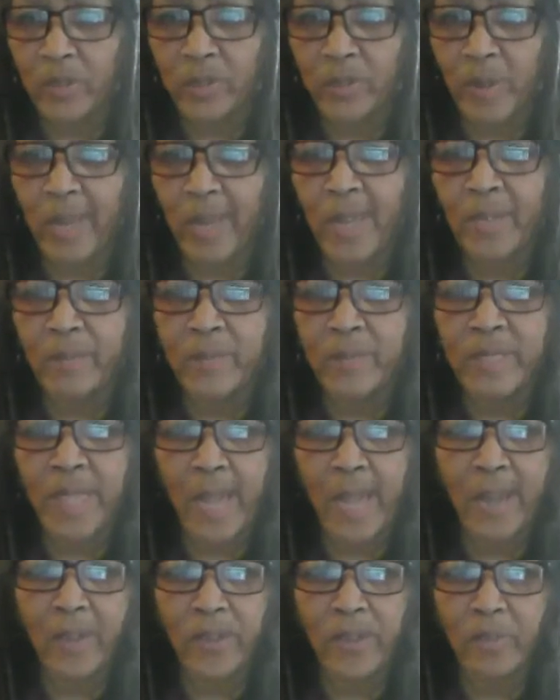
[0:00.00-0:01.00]
so I had to
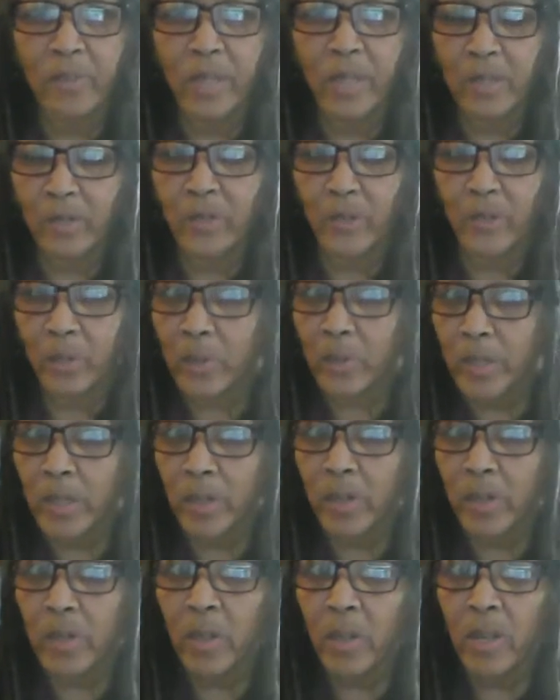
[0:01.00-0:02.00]
retire three years
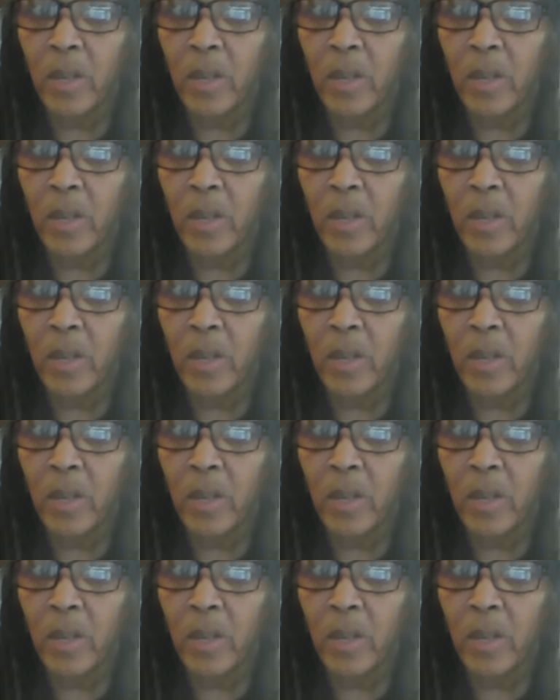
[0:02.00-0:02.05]
earlier,